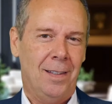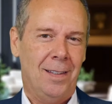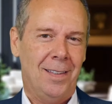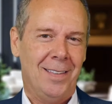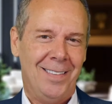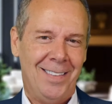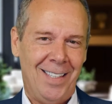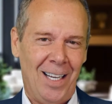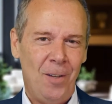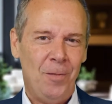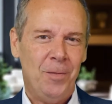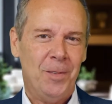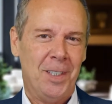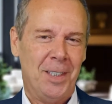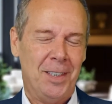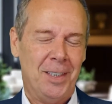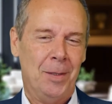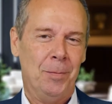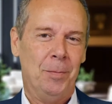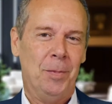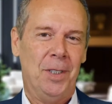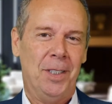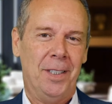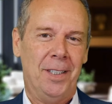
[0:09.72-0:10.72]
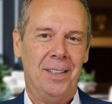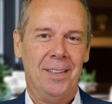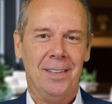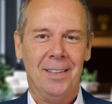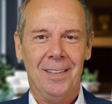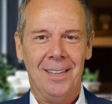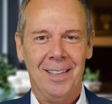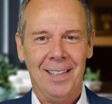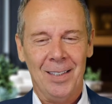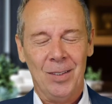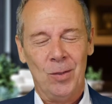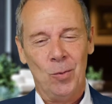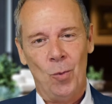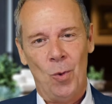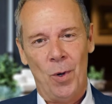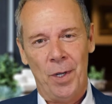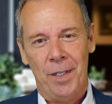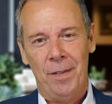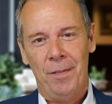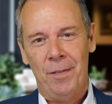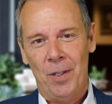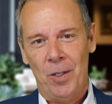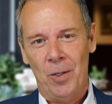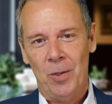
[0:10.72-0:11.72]
Self-discipline is one
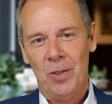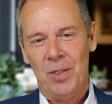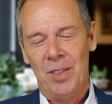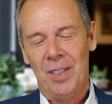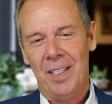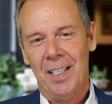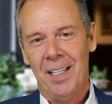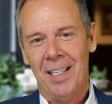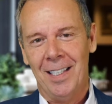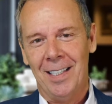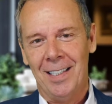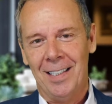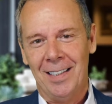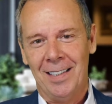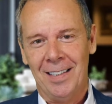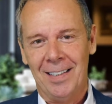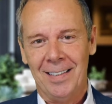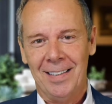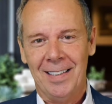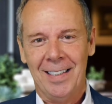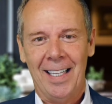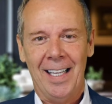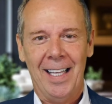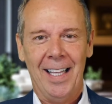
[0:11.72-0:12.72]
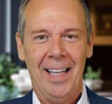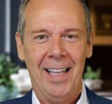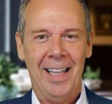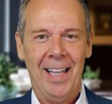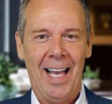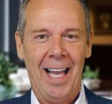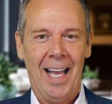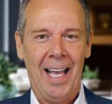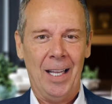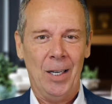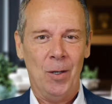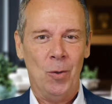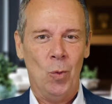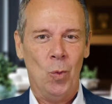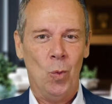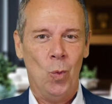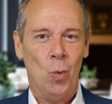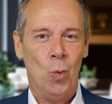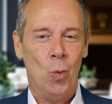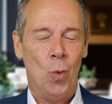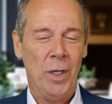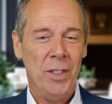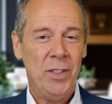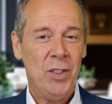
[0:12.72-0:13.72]
of those things that
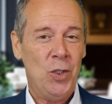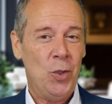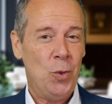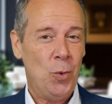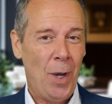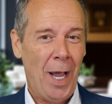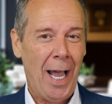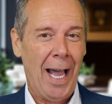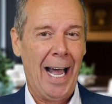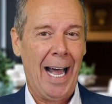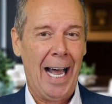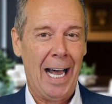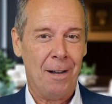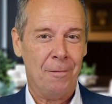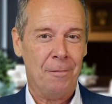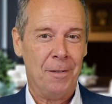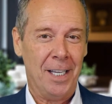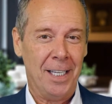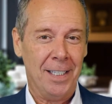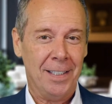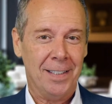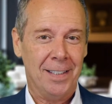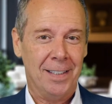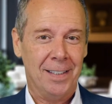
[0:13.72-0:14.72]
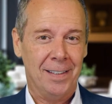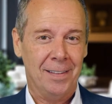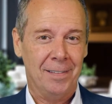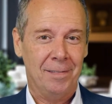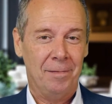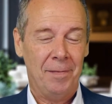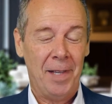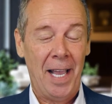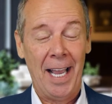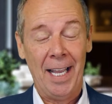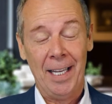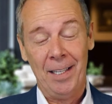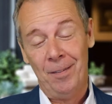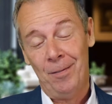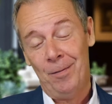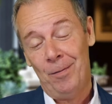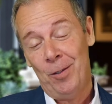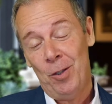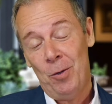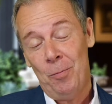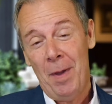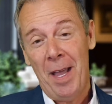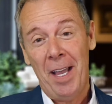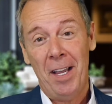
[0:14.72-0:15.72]
once you have it, and
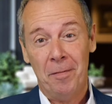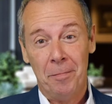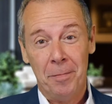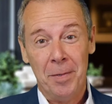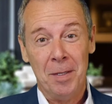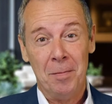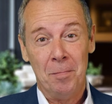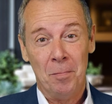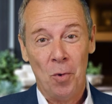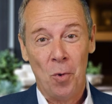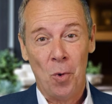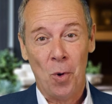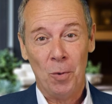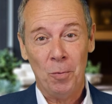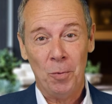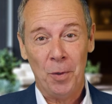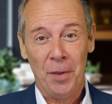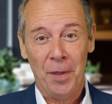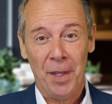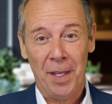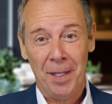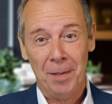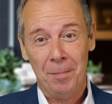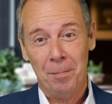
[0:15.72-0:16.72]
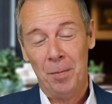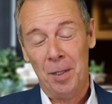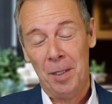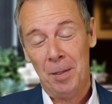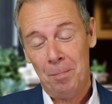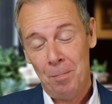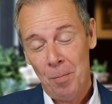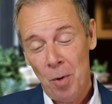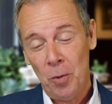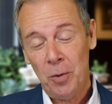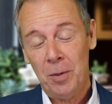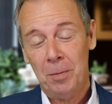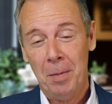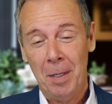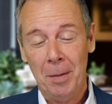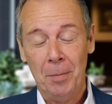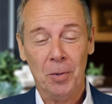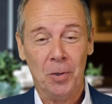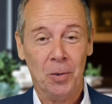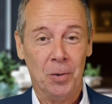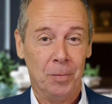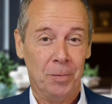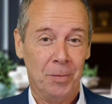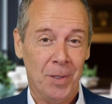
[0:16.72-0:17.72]
you may have been born with it, but most
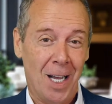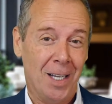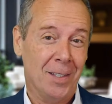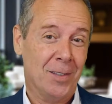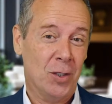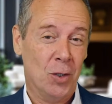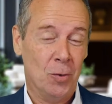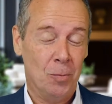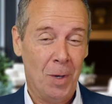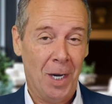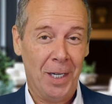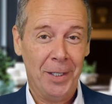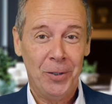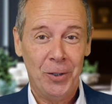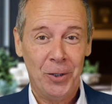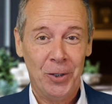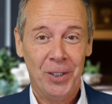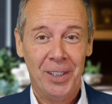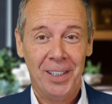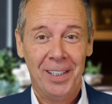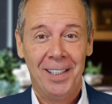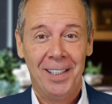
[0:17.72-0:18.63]
people not so much,